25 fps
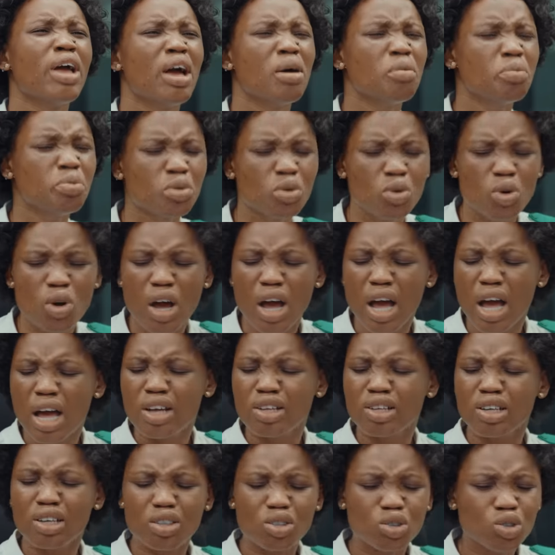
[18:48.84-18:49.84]
help you.
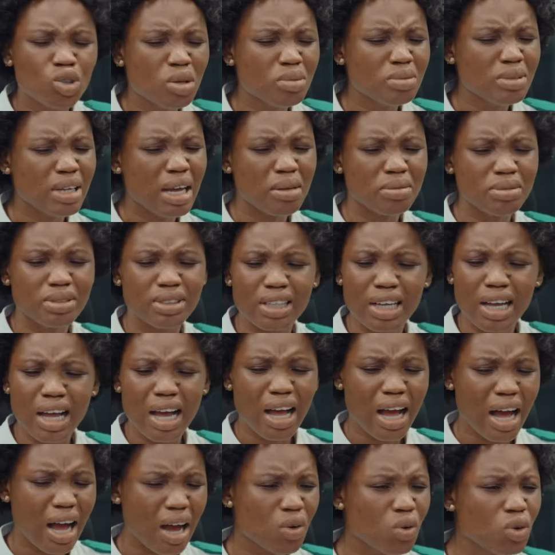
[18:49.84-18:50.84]
Sometimes
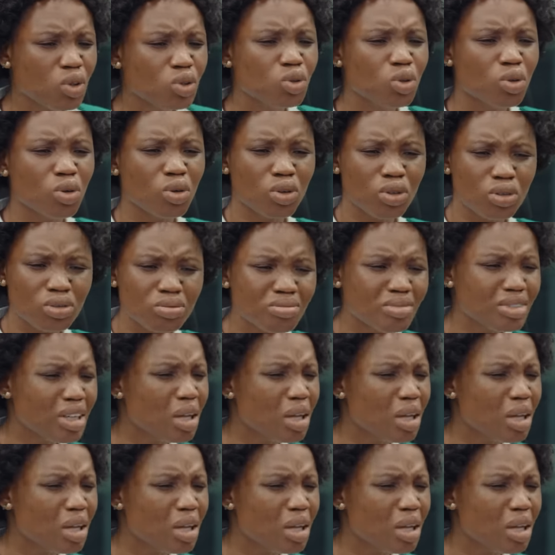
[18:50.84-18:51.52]
I want to,